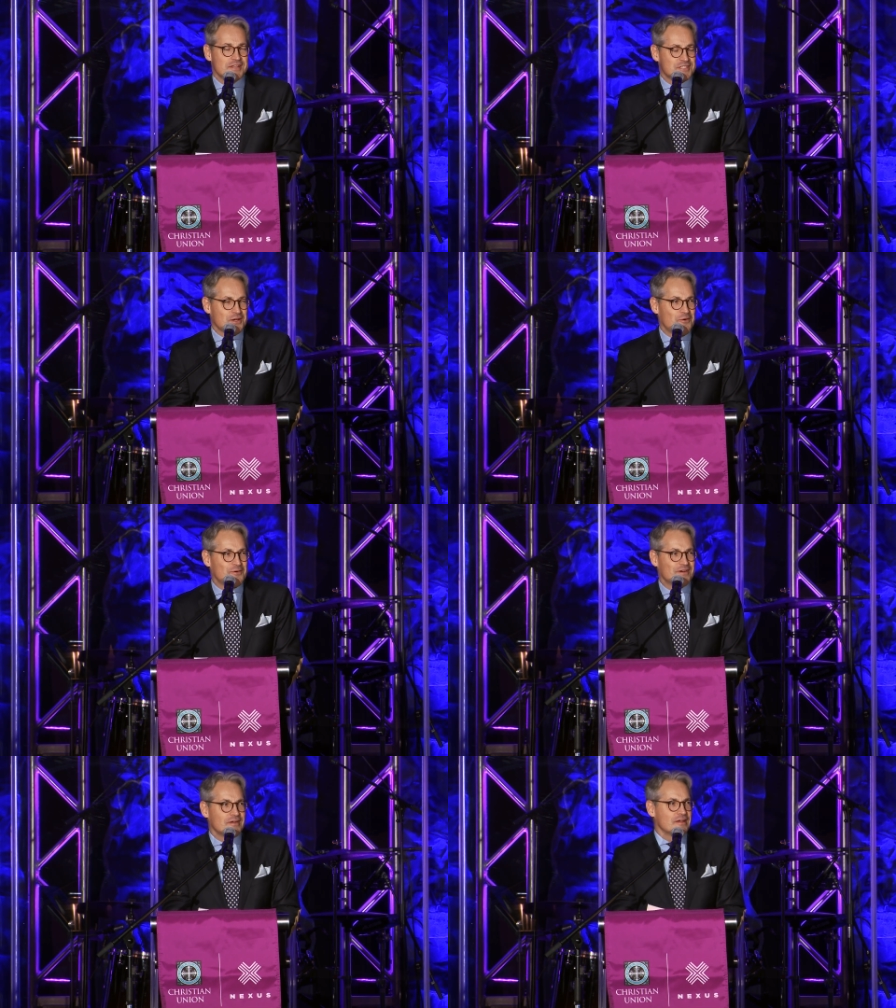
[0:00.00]

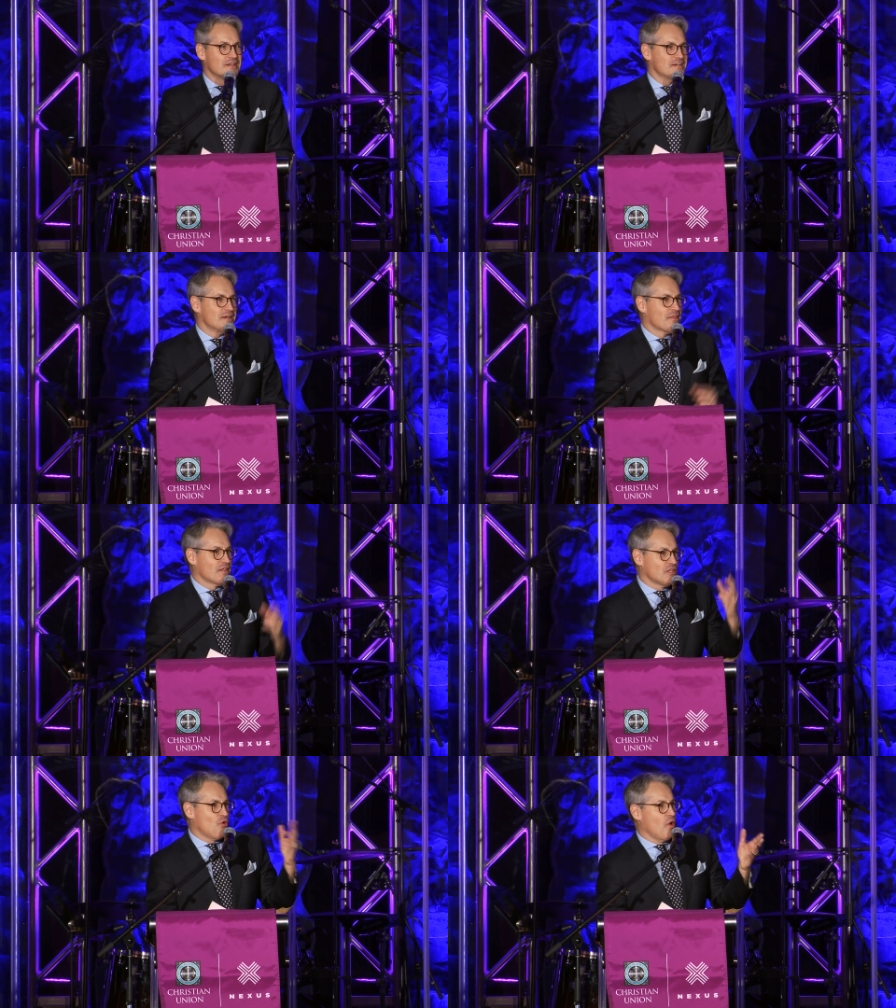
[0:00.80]
So,
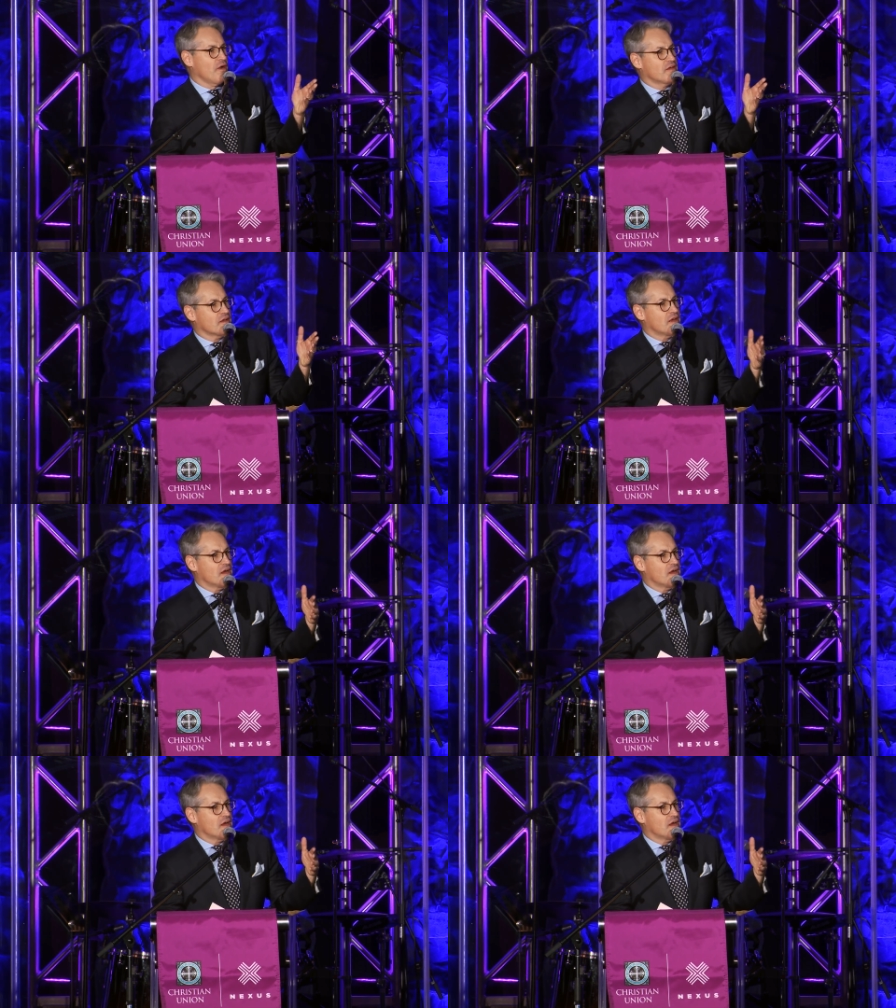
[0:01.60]
the Lord